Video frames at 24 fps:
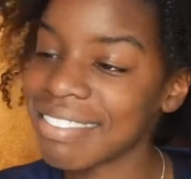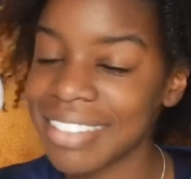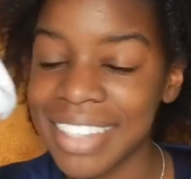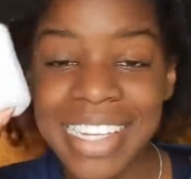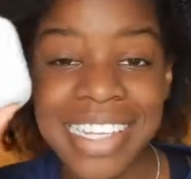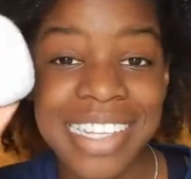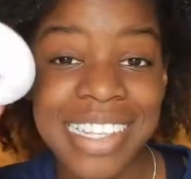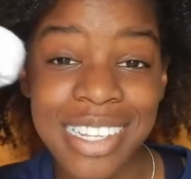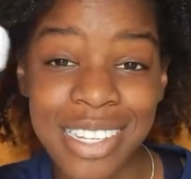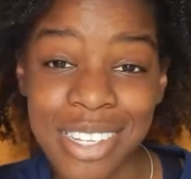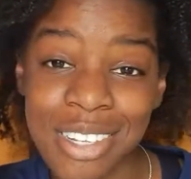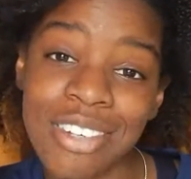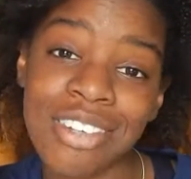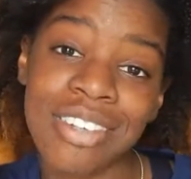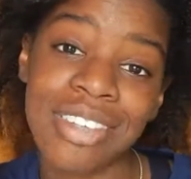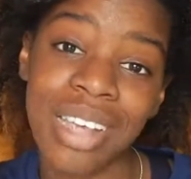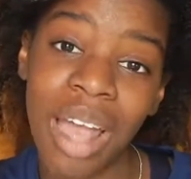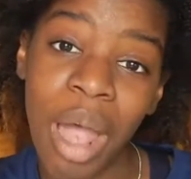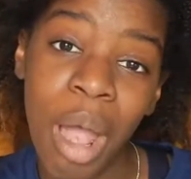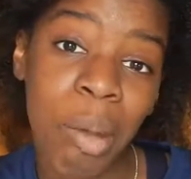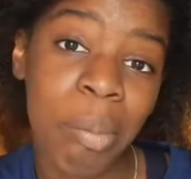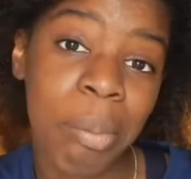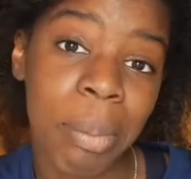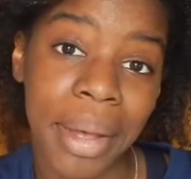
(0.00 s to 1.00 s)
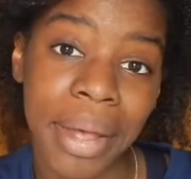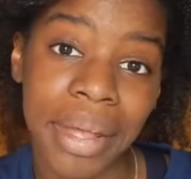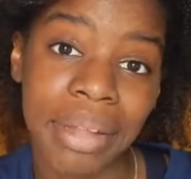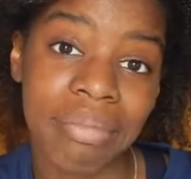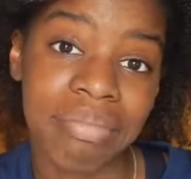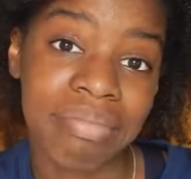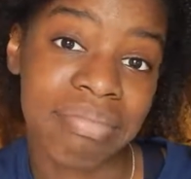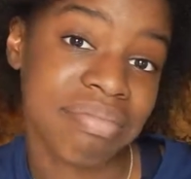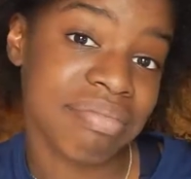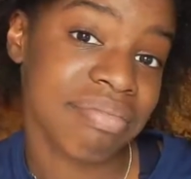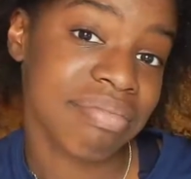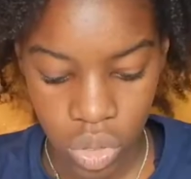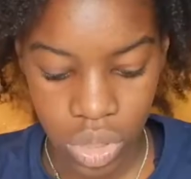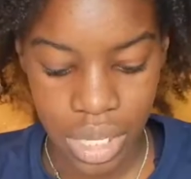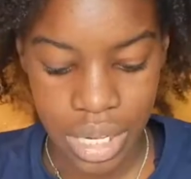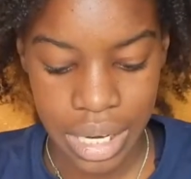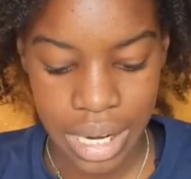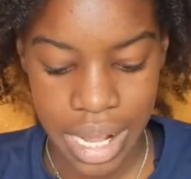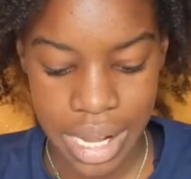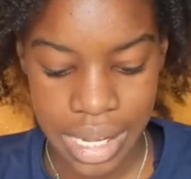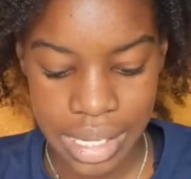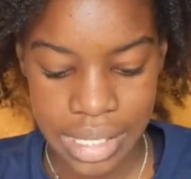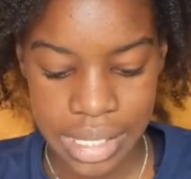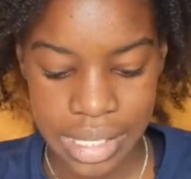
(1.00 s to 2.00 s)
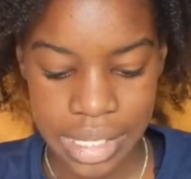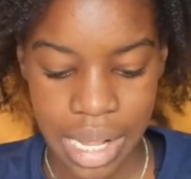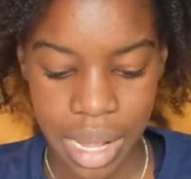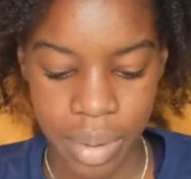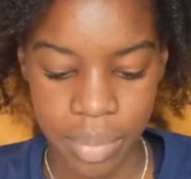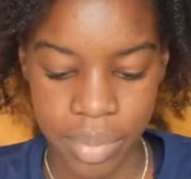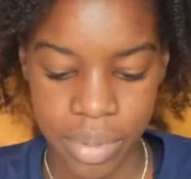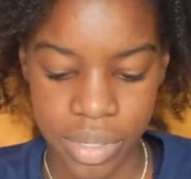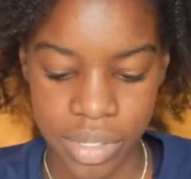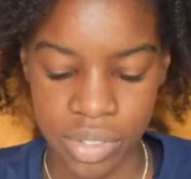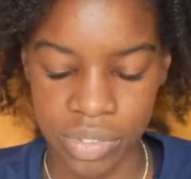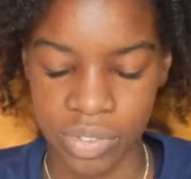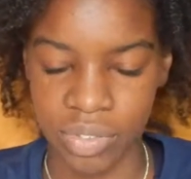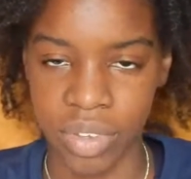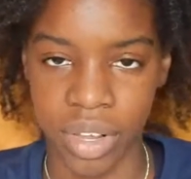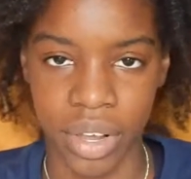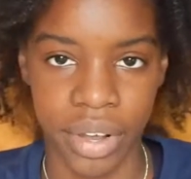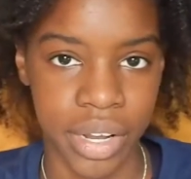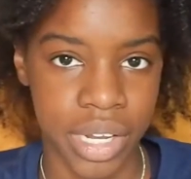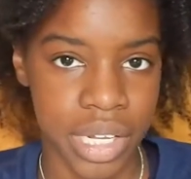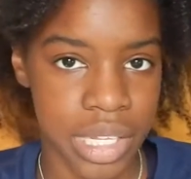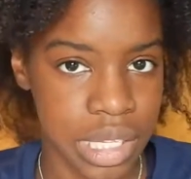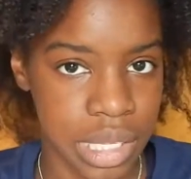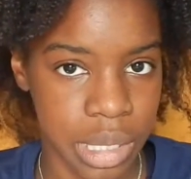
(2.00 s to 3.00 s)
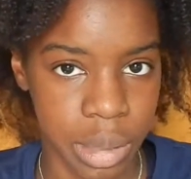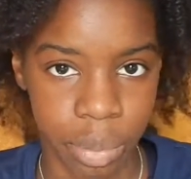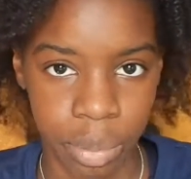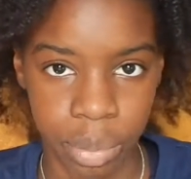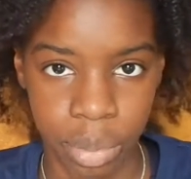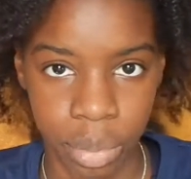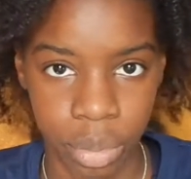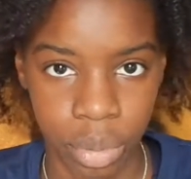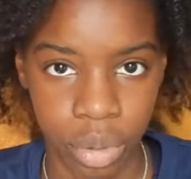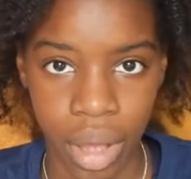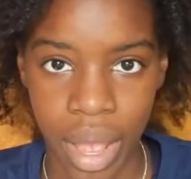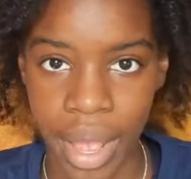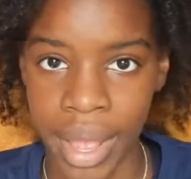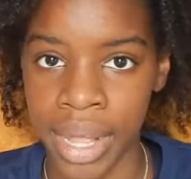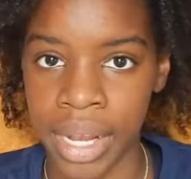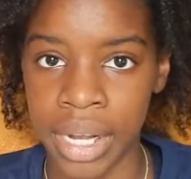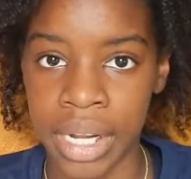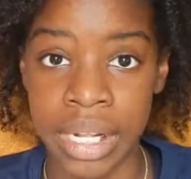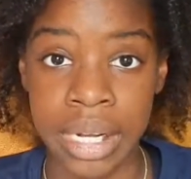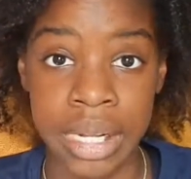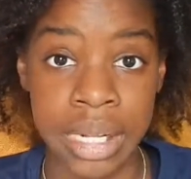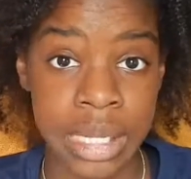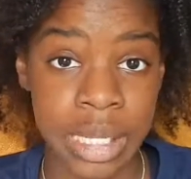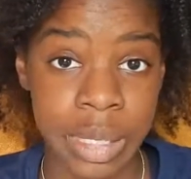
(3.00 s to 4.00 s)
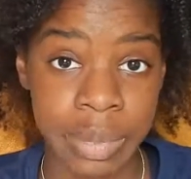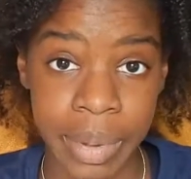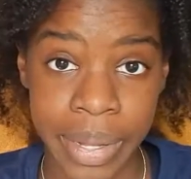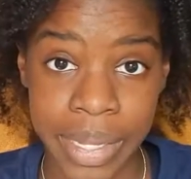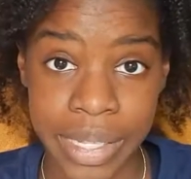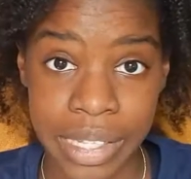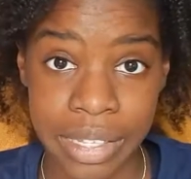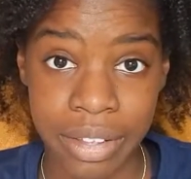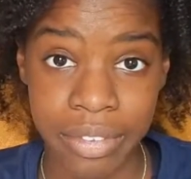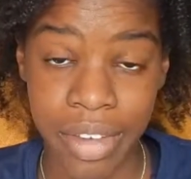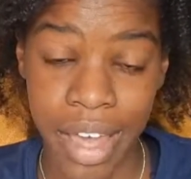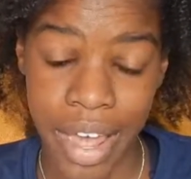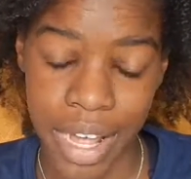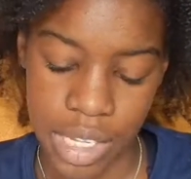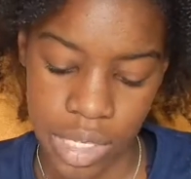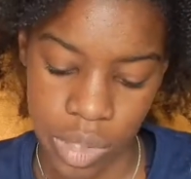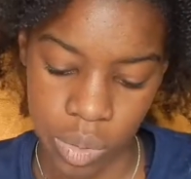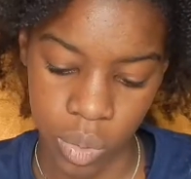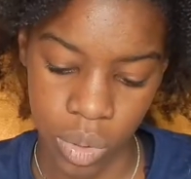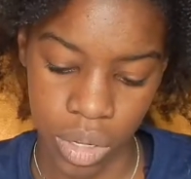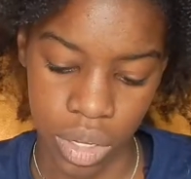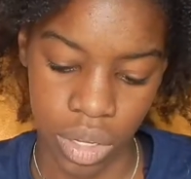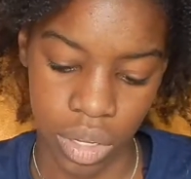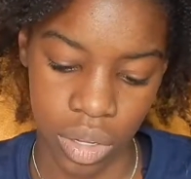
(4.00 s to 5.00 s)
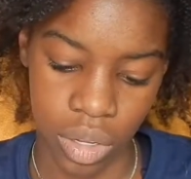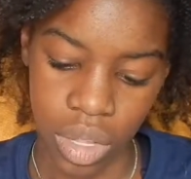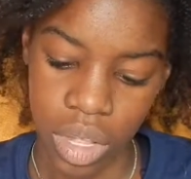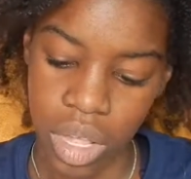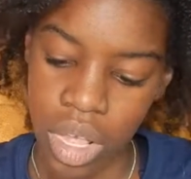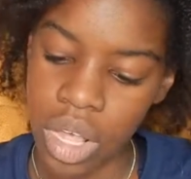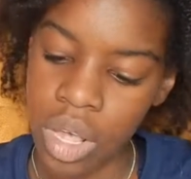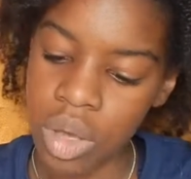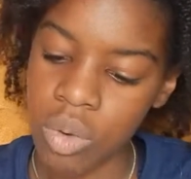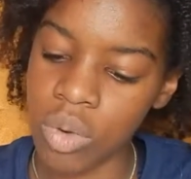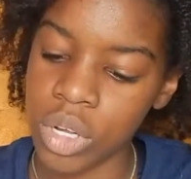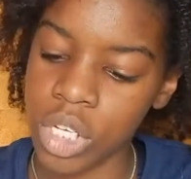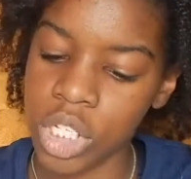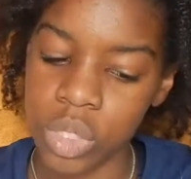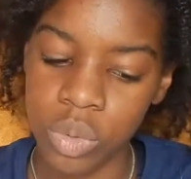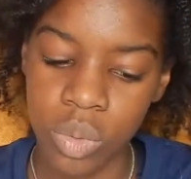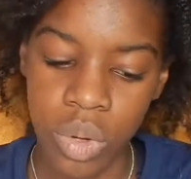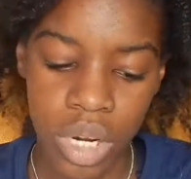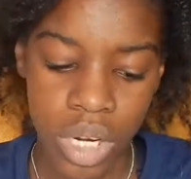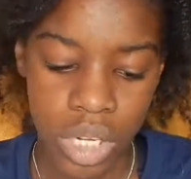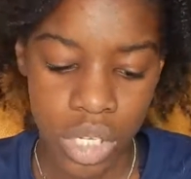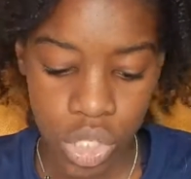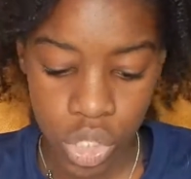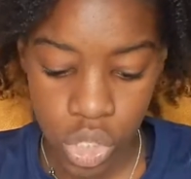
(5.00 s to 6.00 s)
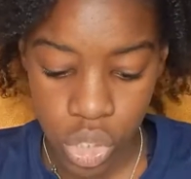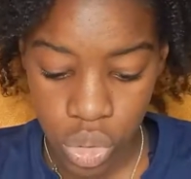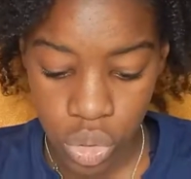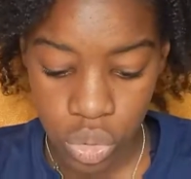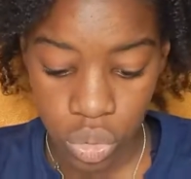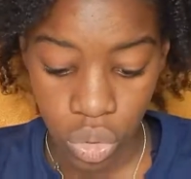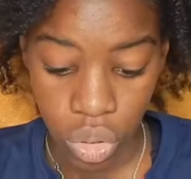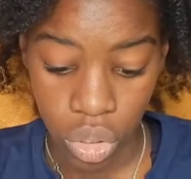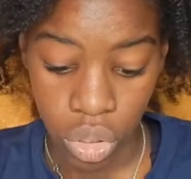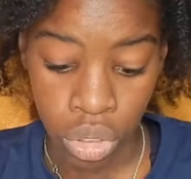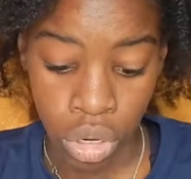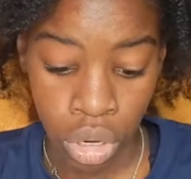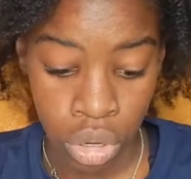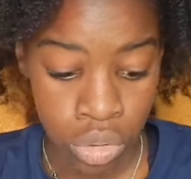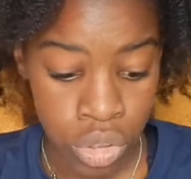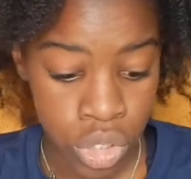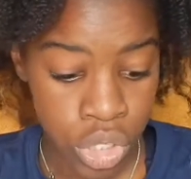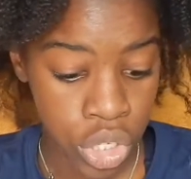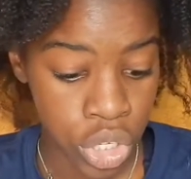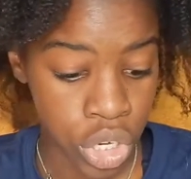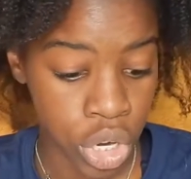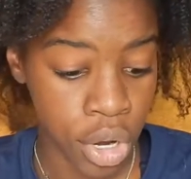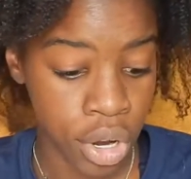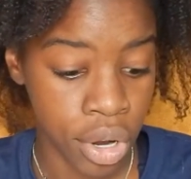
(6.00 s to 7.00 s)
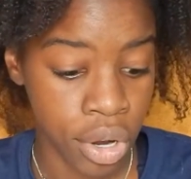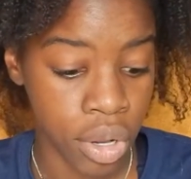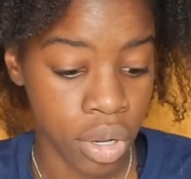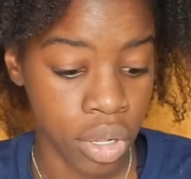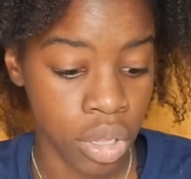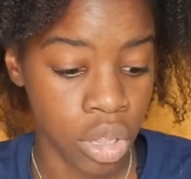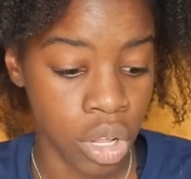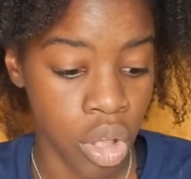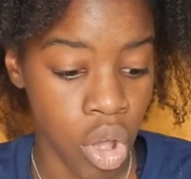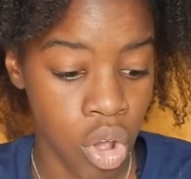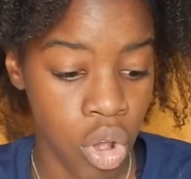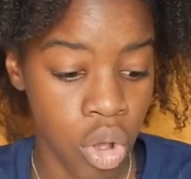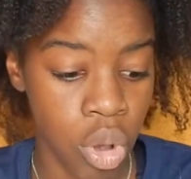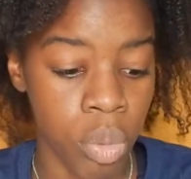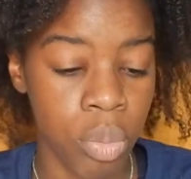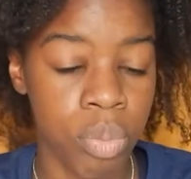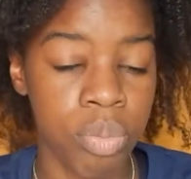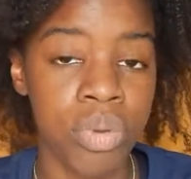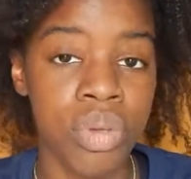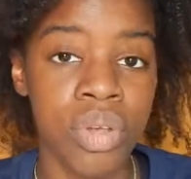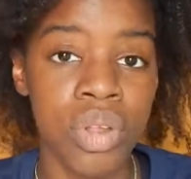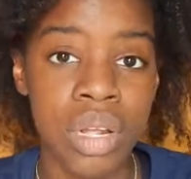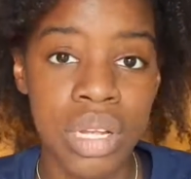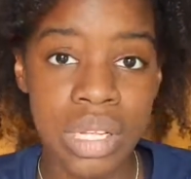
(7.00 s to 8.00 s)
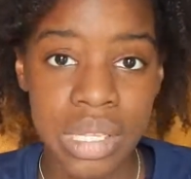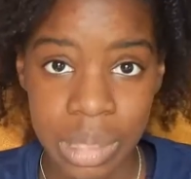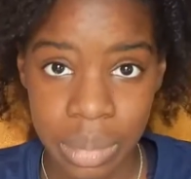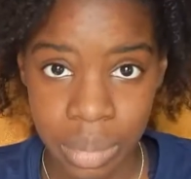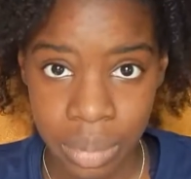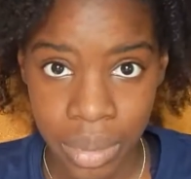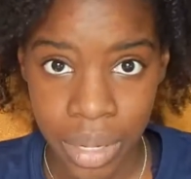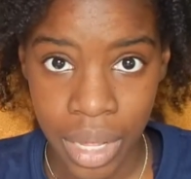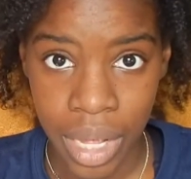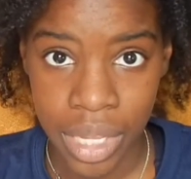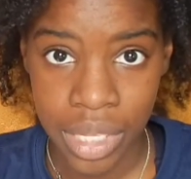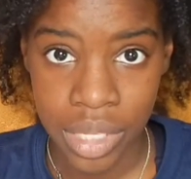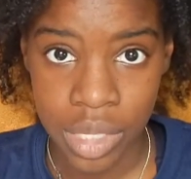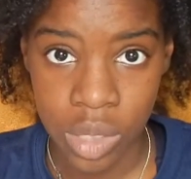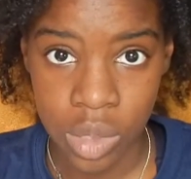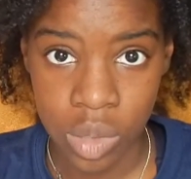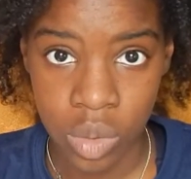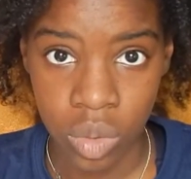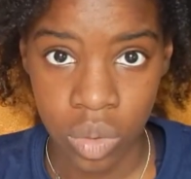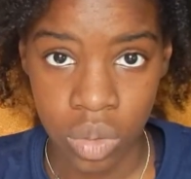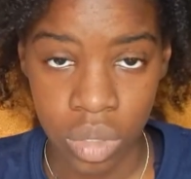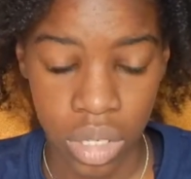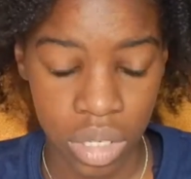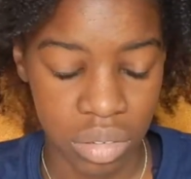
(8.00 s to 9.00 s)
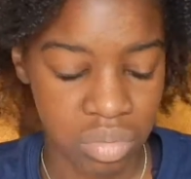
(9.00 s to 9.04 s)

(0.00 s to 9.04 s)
This is your sock bun. The next step is very simple and inexpensive as well. What you want to do, go to your local beauty supply store.